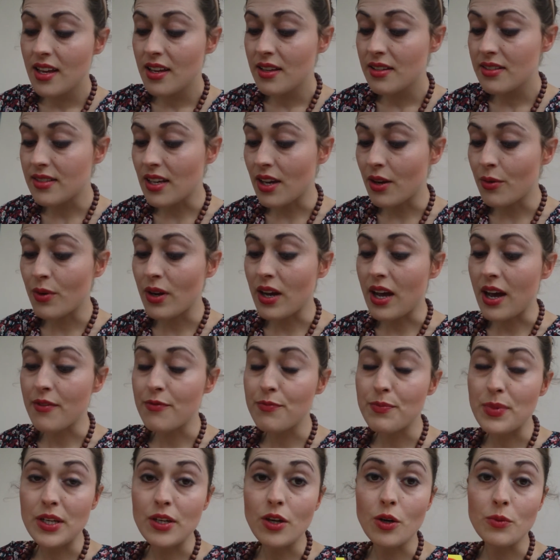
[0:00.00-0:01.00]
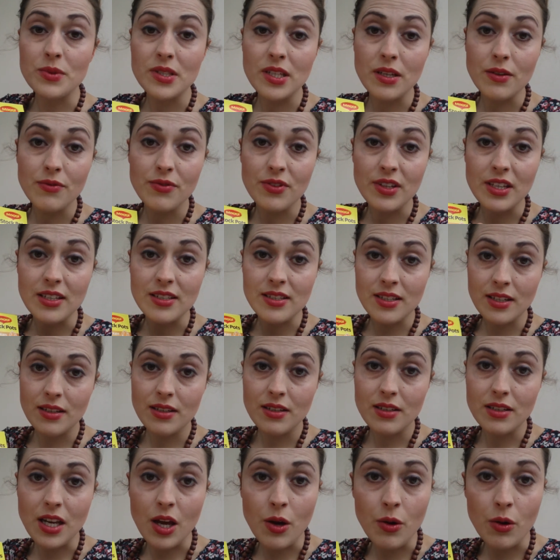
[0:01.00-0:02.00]
So I've been opting for these
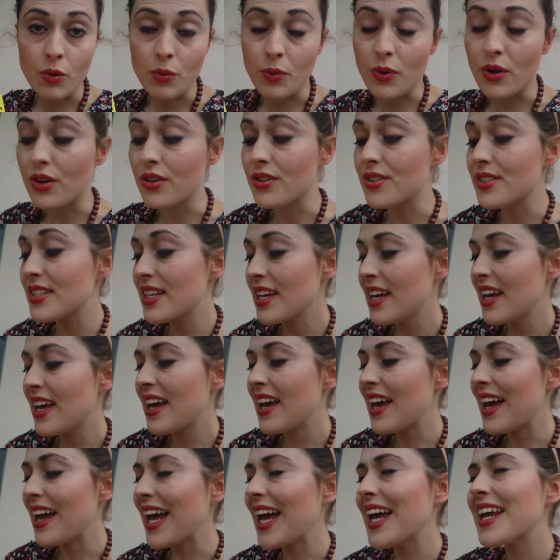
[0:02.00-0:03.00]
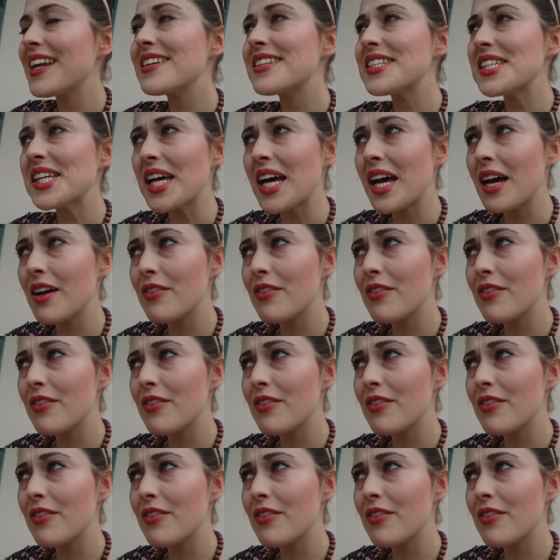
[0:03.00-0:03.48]
lower ones, and